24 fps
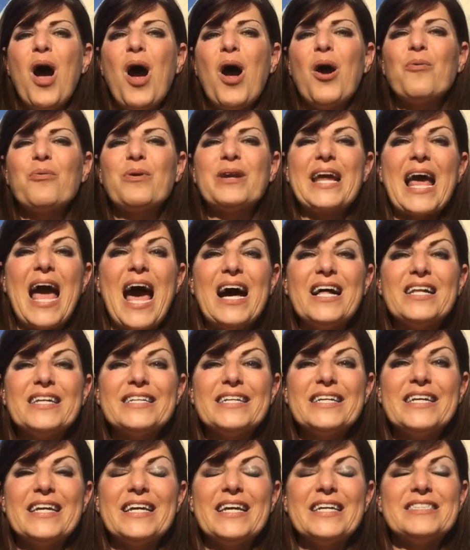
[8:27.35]
a
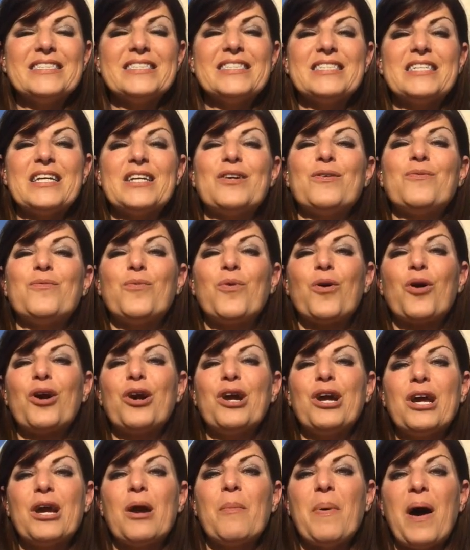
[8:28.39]
reality instead of
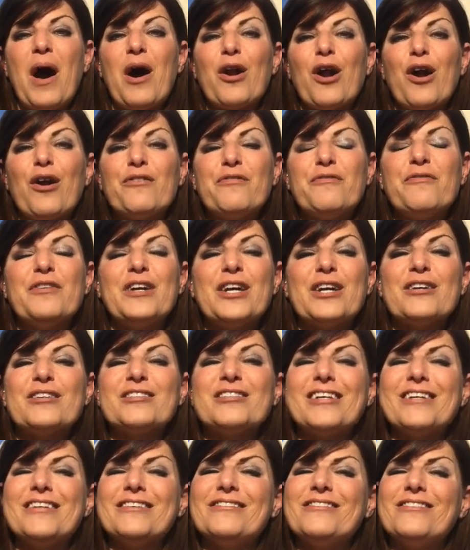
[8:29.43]
worrying about our
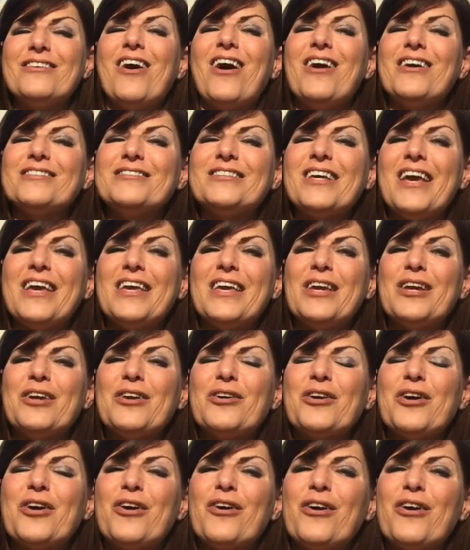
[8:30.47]
fears and not taking
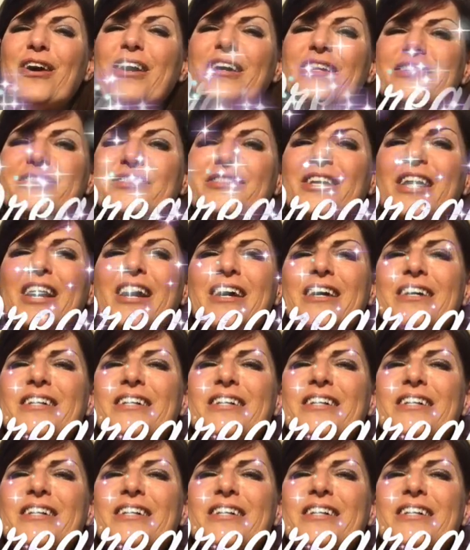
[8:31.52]
courage,